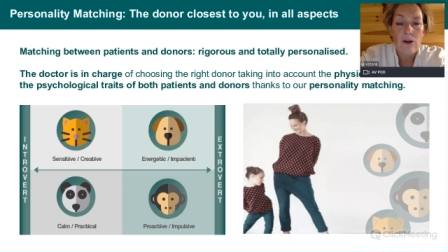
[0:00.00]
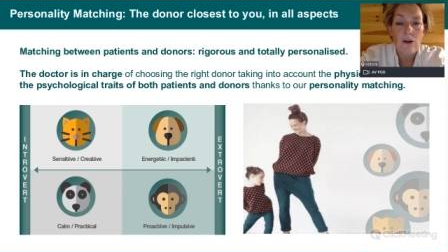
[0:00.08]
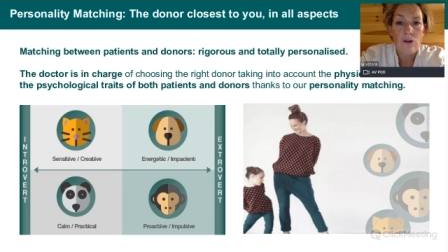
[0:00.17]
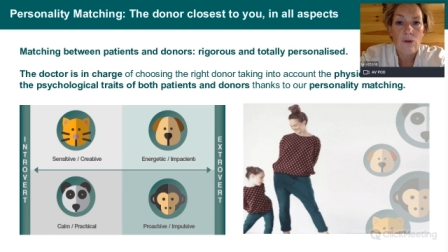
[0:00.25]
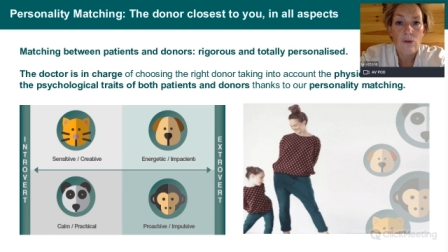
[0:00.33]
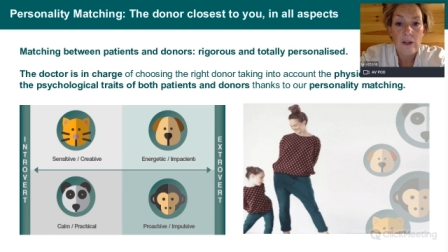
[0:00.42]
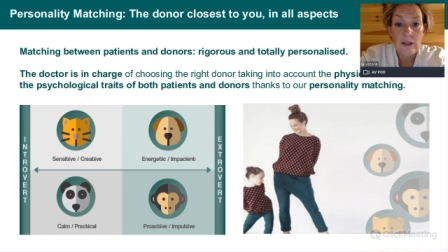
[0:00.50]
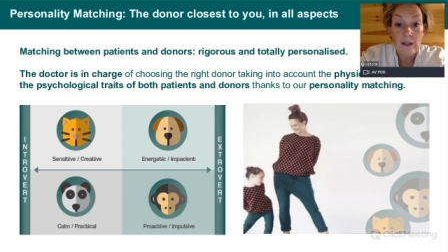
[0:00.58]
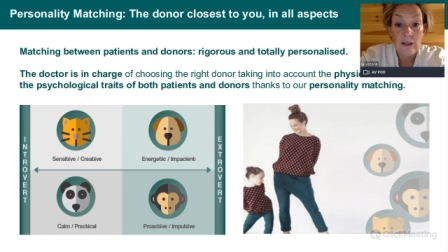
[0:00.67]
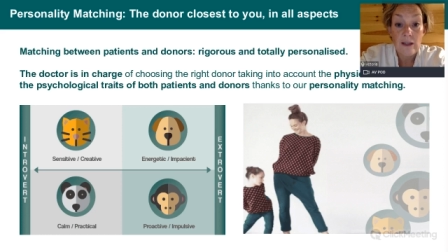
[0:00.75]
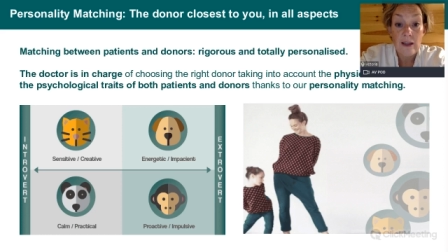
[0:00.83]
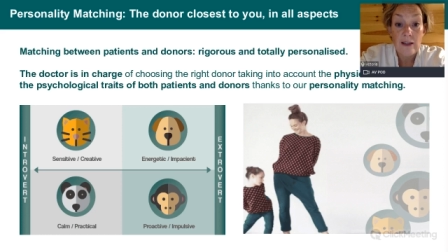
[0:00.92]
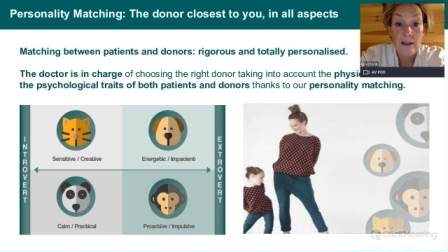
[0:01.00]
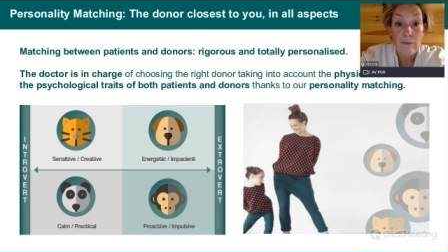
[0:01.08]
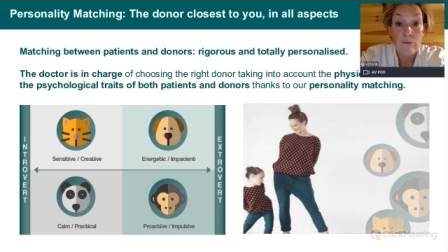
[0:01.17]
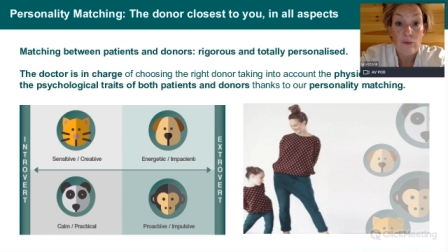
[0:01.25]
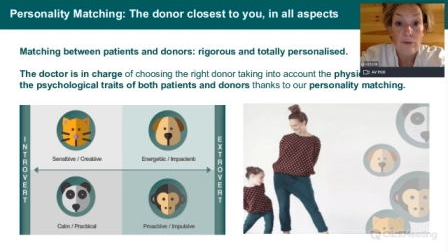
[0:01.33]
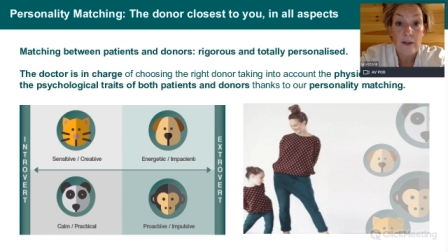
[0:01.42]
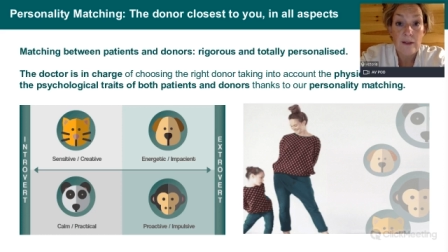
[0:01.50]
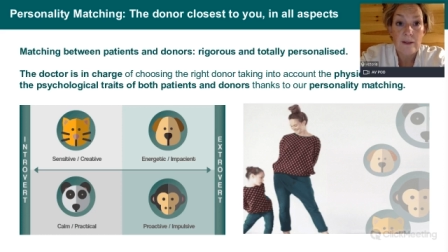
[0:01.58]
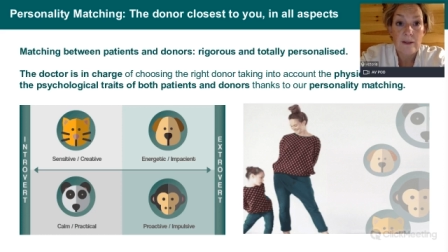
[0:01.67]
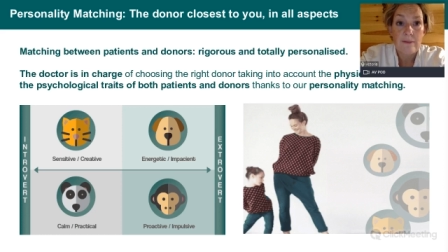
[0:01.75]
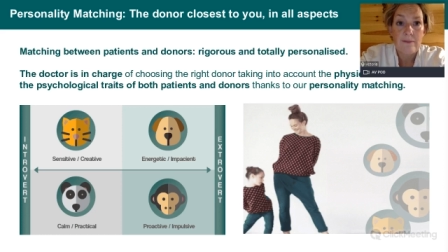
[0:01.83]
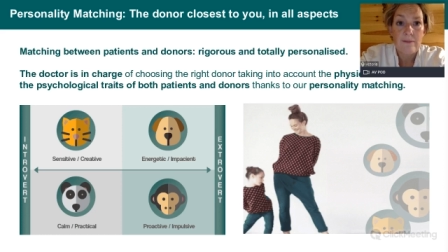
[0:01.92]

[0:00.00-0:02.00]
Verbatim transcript: according to their temperament.